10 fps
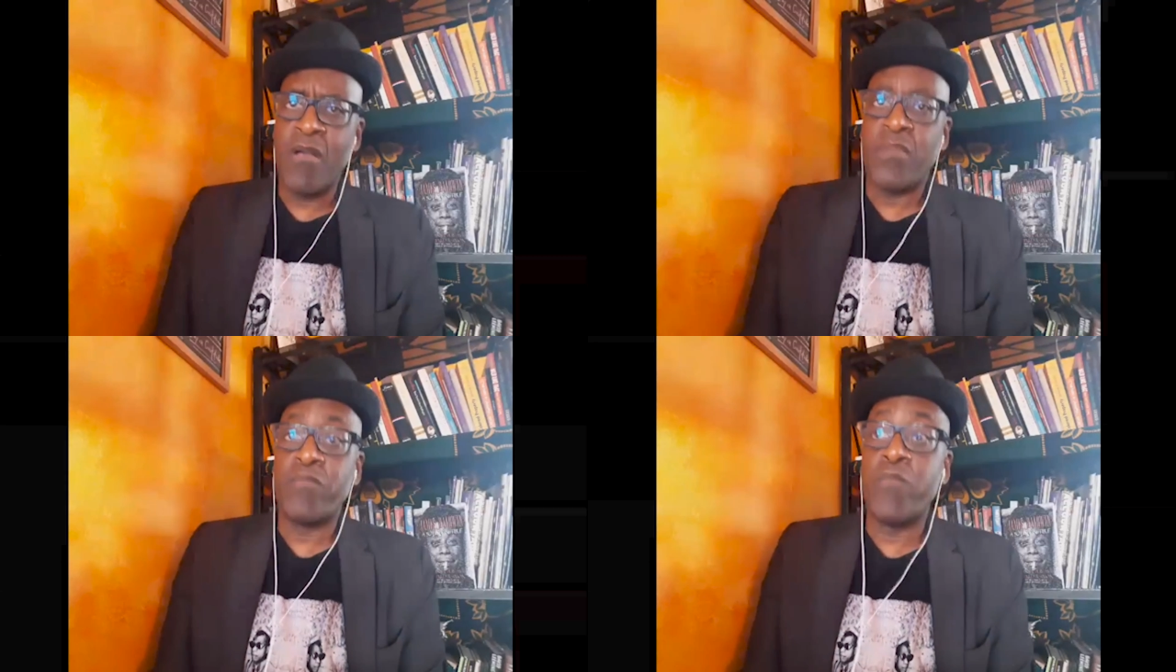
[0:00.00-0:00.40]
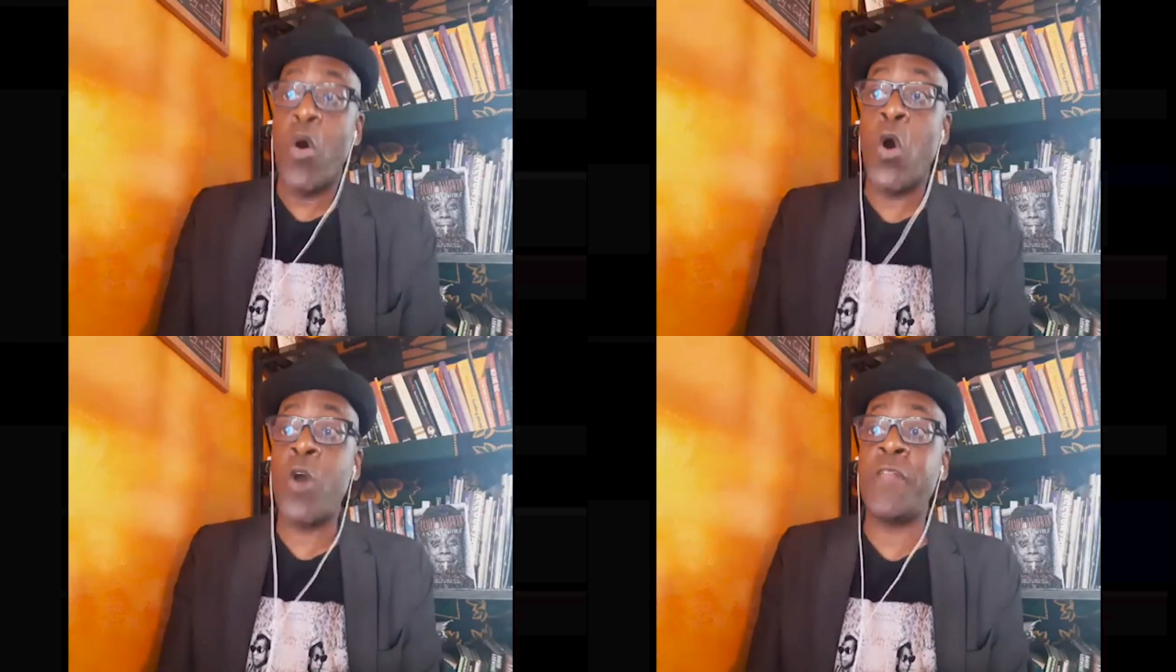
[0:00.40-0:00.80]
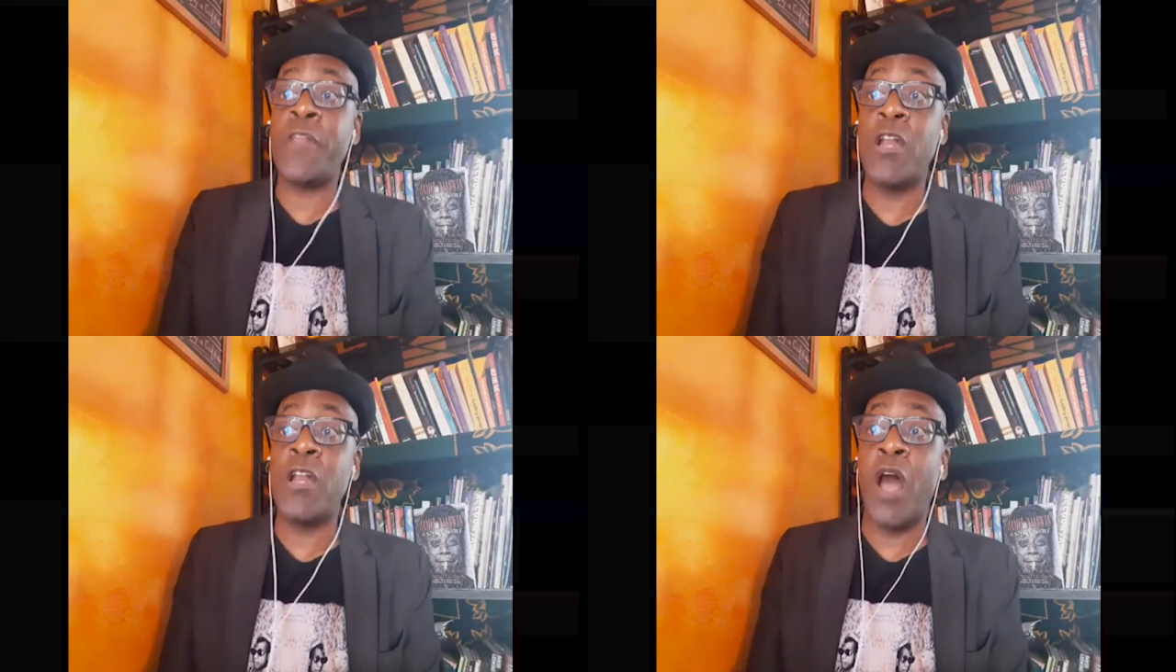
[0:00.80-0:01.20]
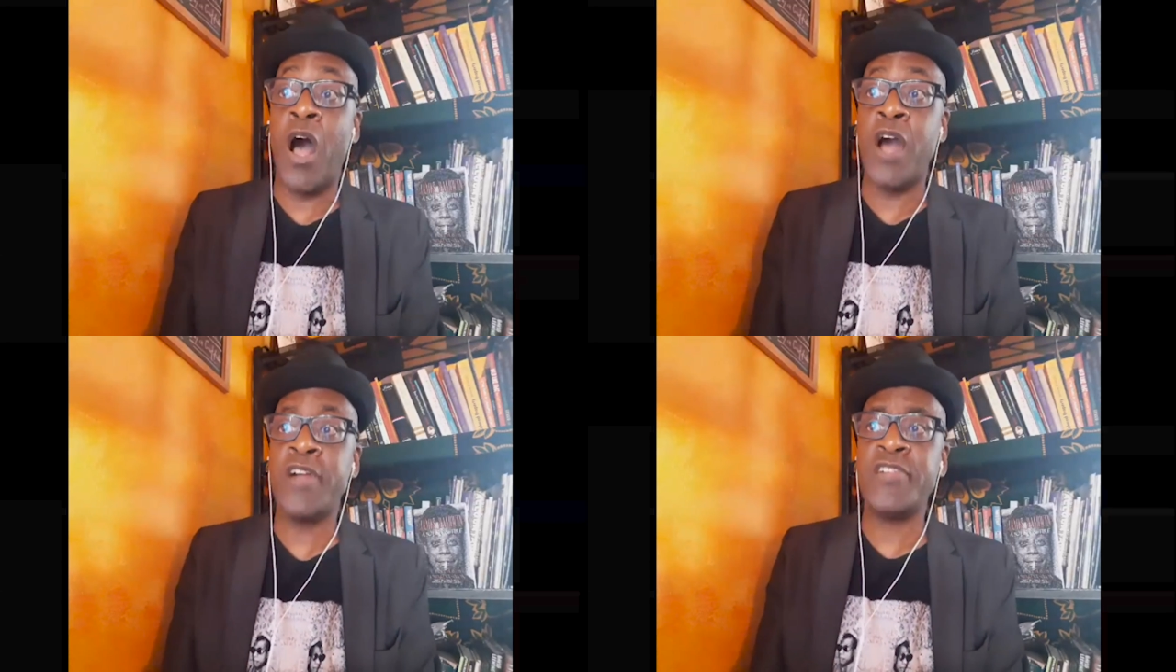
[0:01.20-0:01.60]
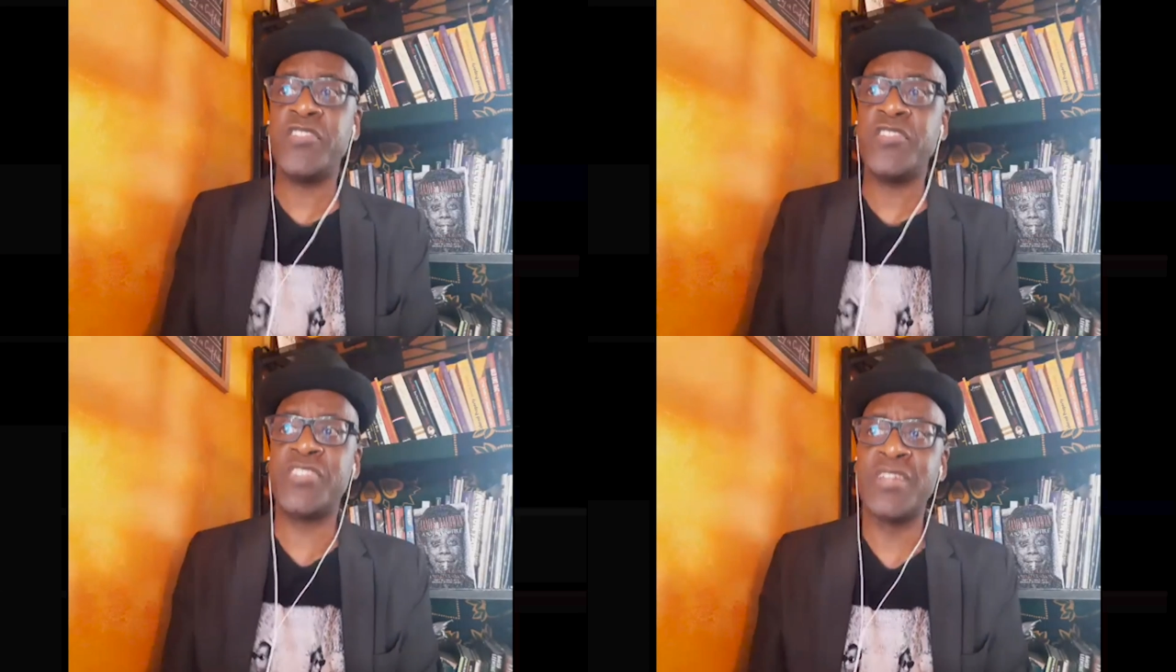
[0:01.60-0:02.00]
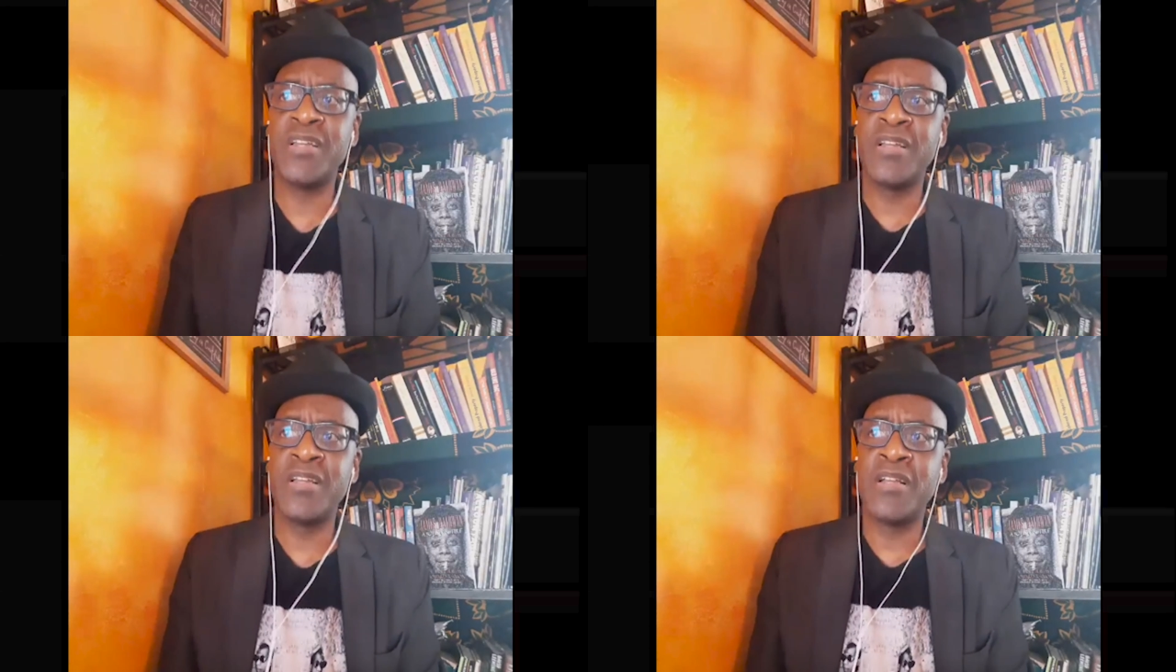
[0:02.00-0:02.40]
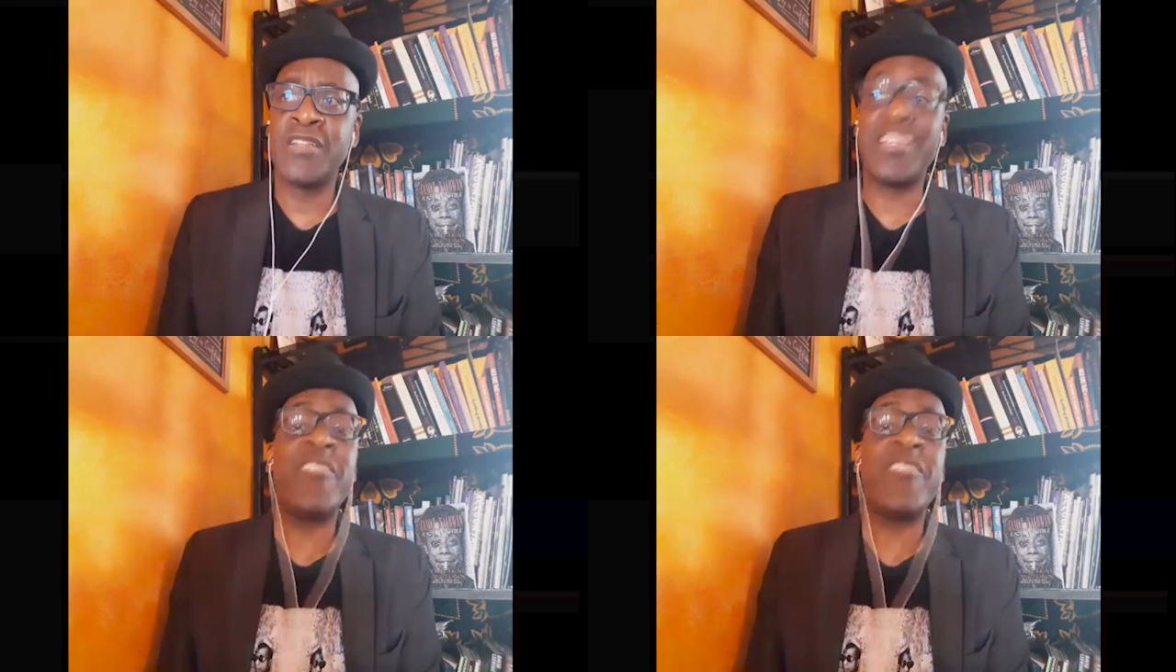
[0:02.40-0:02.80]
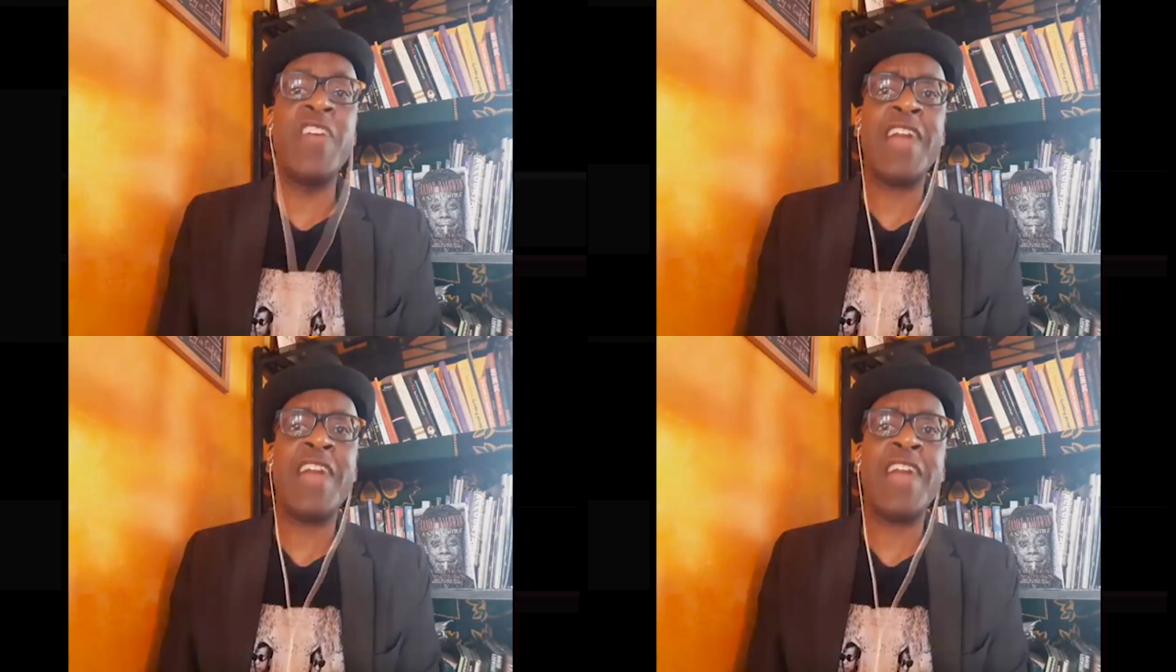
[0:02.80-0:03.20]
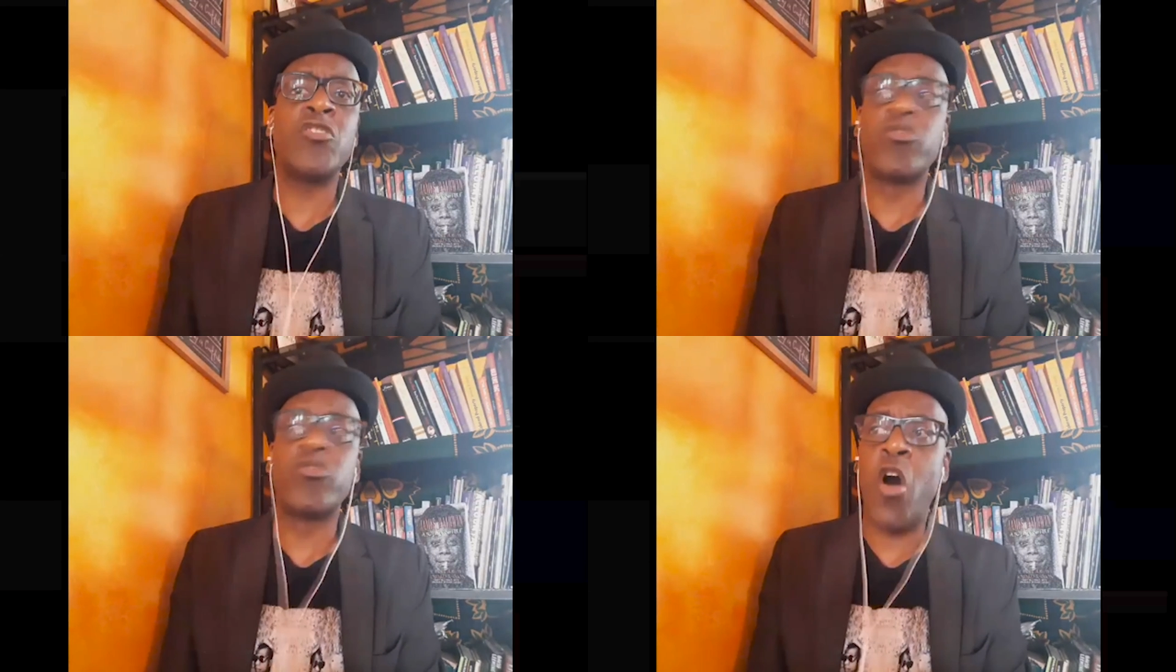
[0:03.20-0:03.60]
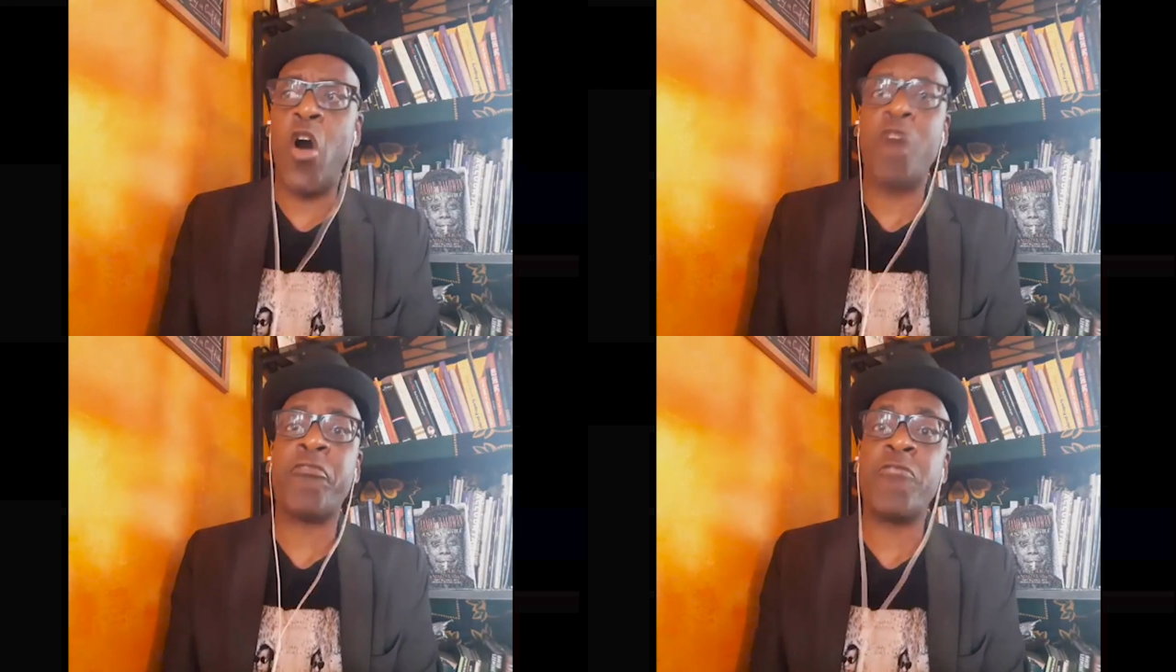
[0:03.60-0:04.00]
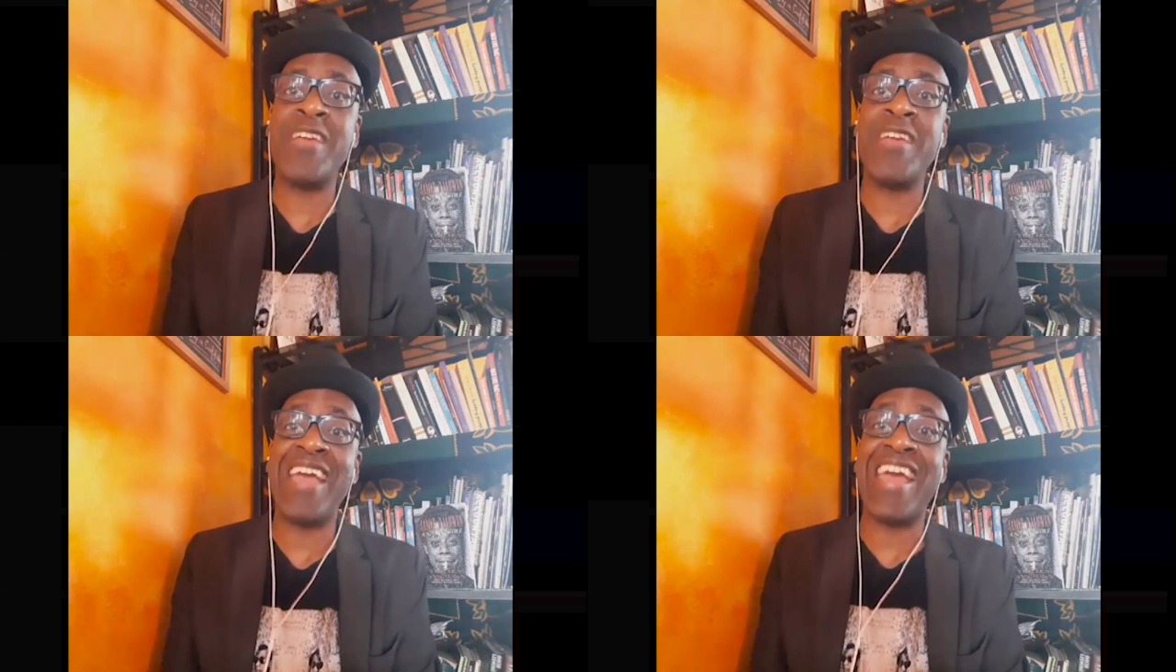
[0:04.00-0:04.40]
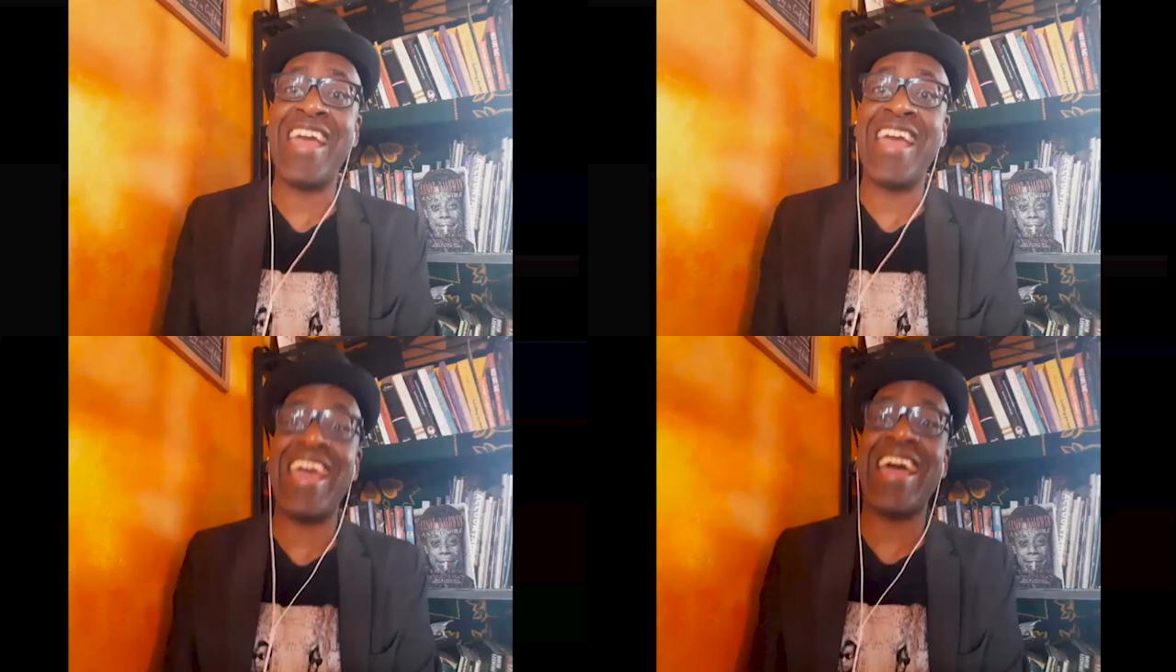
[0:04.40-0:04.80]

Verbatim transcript: More than lungs that have yet to draw free air.